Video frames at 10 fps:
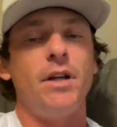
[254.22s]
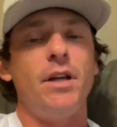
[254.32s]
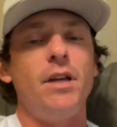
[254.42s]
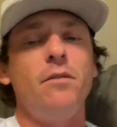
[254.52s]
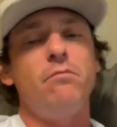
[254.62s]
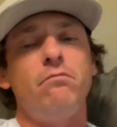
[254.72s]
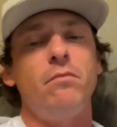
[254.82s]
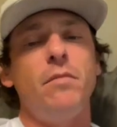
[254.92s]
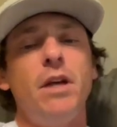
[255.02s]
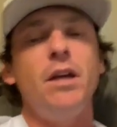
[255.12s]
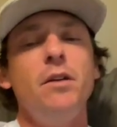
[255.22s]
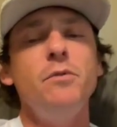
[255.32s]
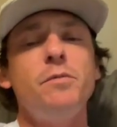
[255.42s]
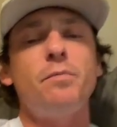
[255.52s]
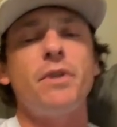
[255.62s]
it, it
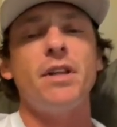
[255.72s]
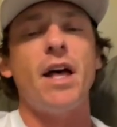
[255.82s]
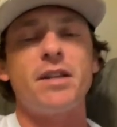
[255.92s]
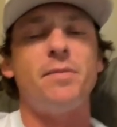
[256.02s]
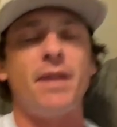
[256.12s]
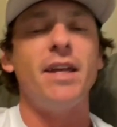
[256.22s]
was pretty last minute